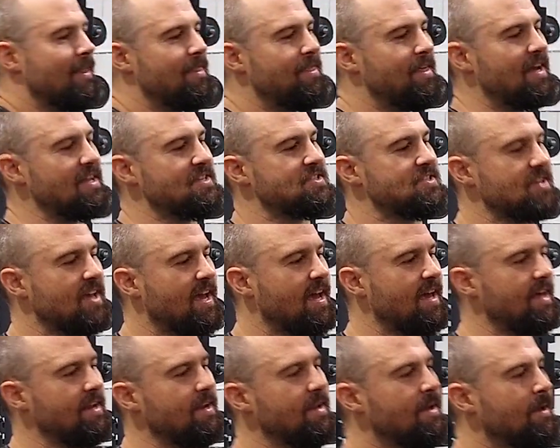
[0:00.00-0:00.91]
That
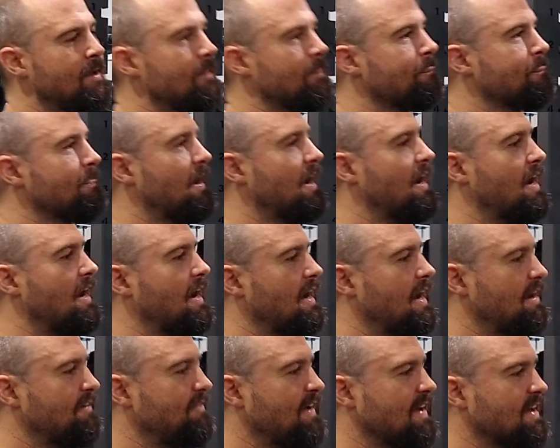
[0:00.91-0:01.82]
said,
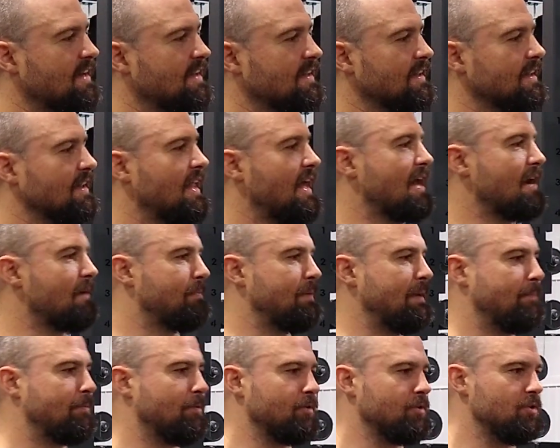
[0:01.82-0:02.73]
I've had a lot of
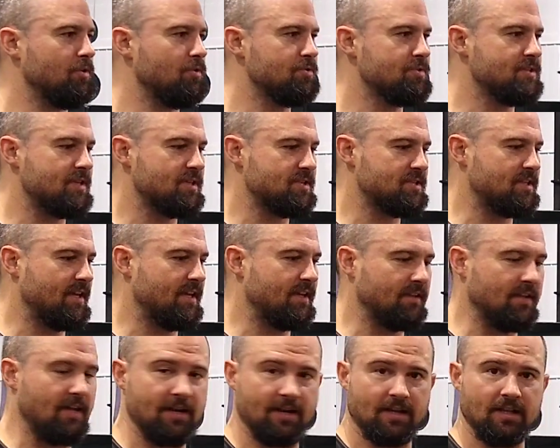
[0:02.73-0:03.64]
people use this thing,
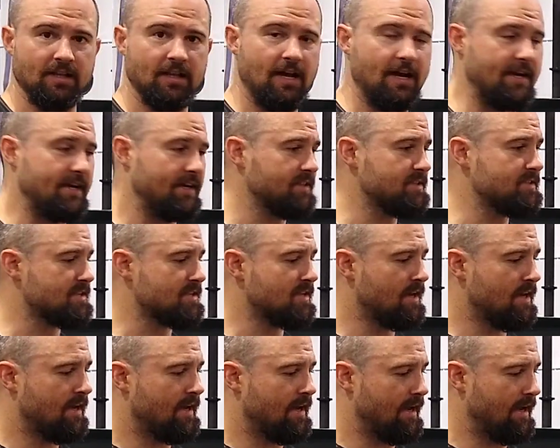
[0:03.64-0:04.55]
a lot of clients,
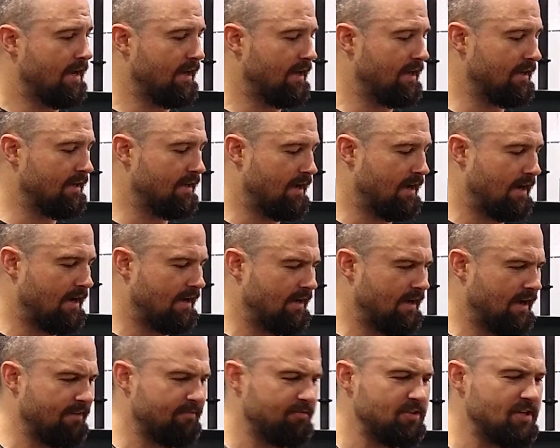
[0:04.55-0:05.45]
and
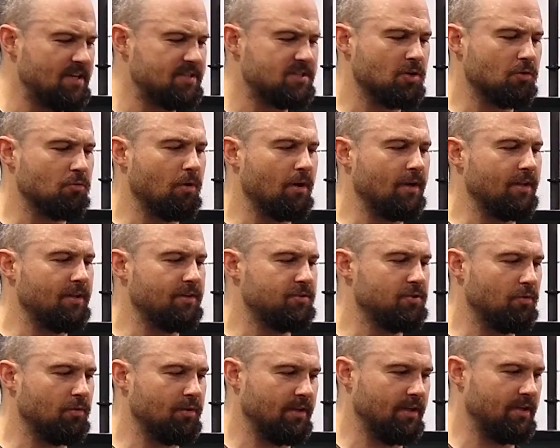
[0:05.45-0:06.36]
I've yet to run
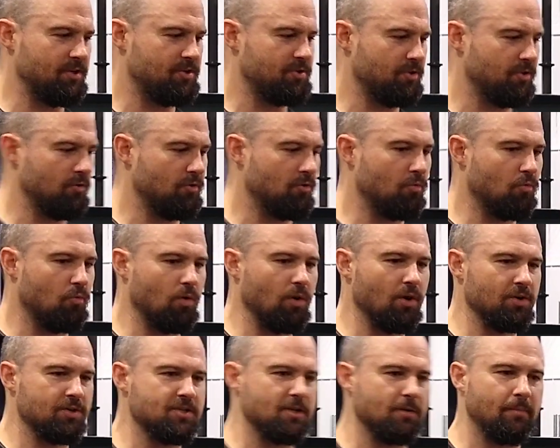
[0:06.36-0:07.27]
into an issue
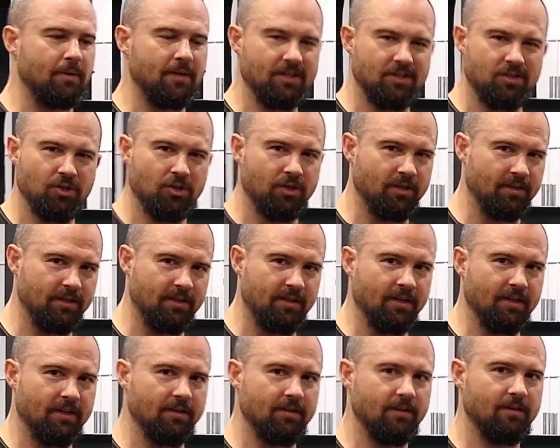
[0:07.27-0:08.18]
where somebody couldn't
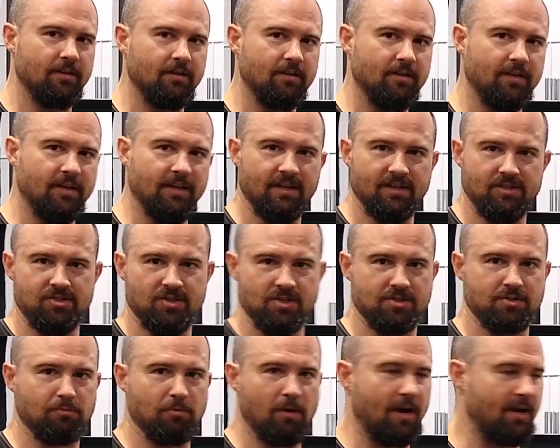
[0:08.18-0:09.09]
get it
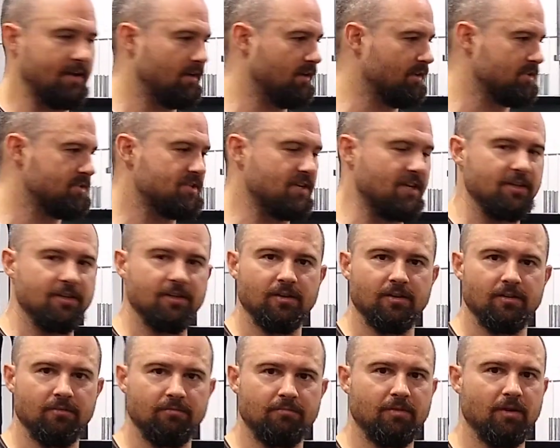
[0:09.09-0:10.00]
just right on, say,
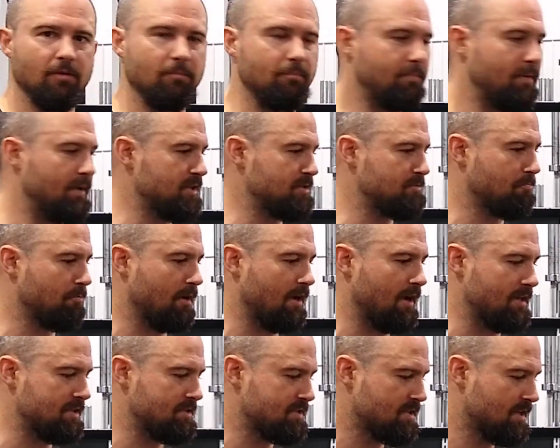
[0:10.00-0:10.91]
their bench
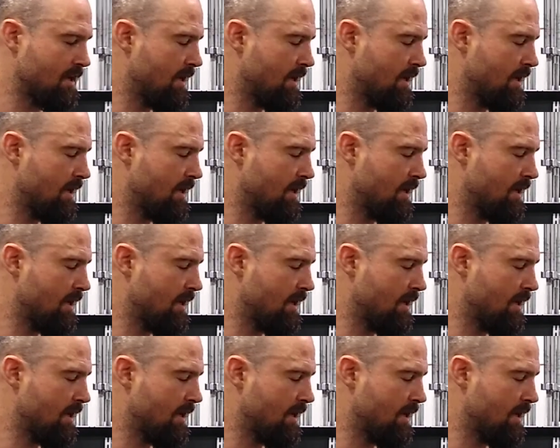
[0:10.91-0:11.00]
press